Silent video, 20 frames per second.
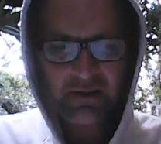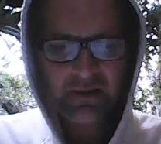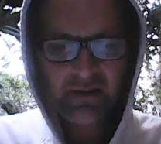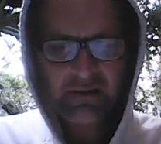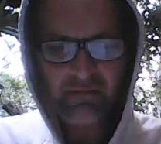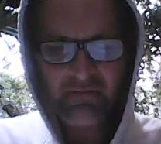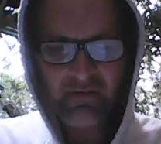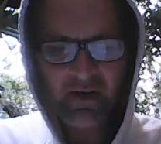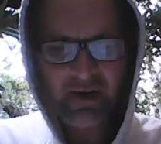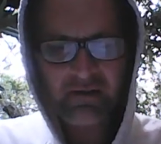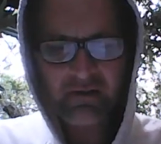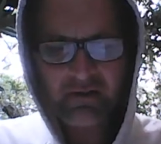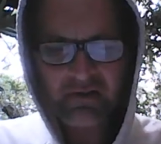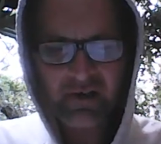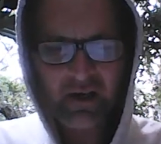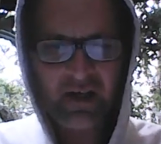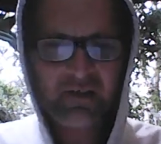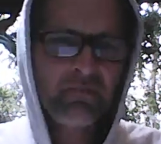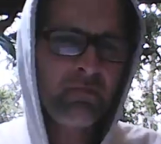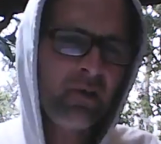The final
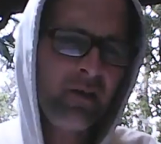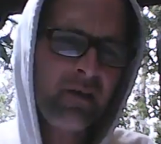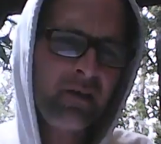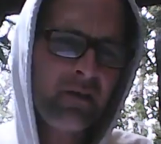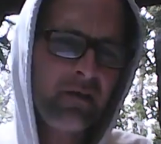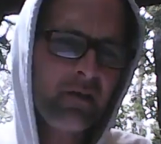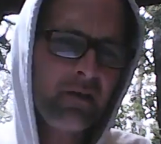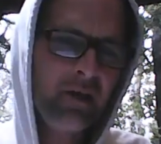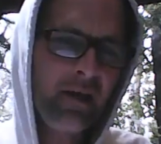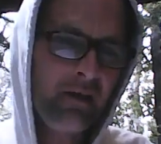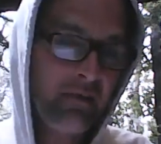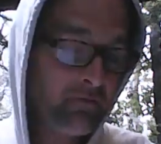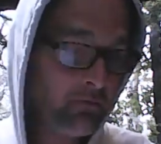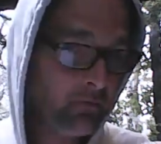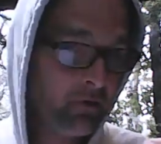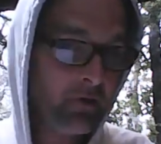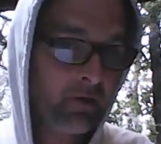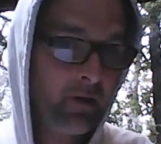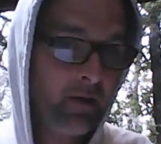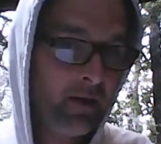judgment is
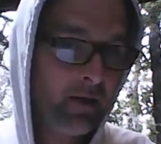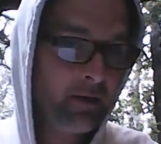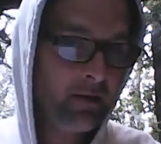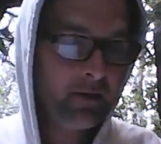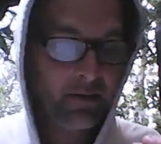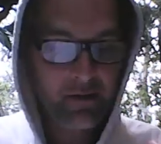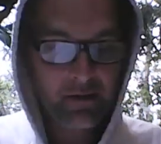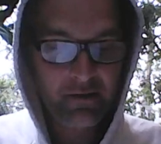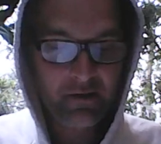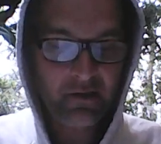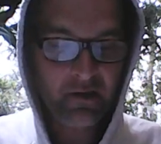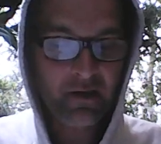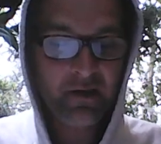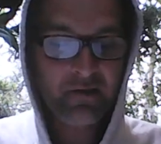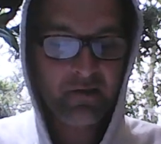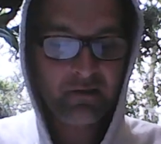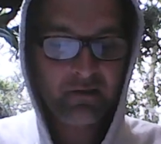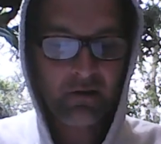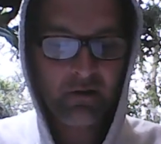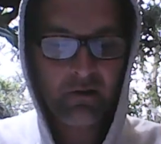really
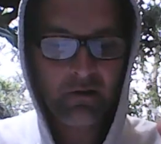just